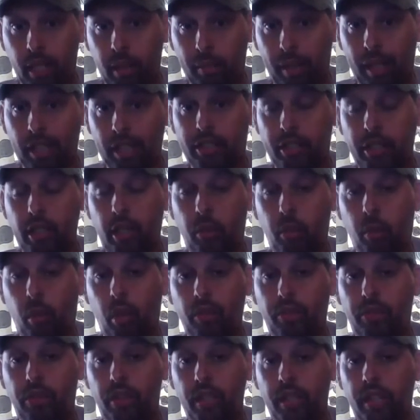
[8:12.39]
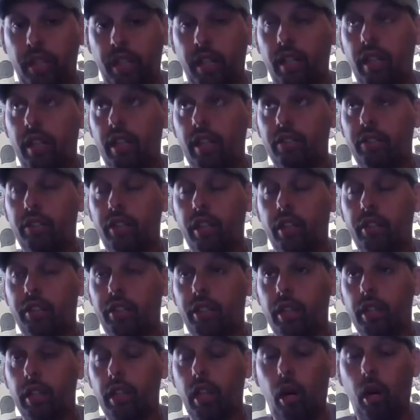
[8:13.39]
I still want the
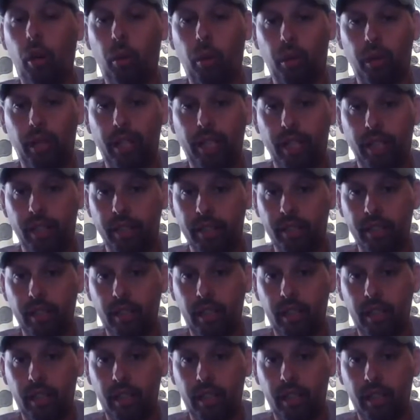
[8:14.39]
lower end.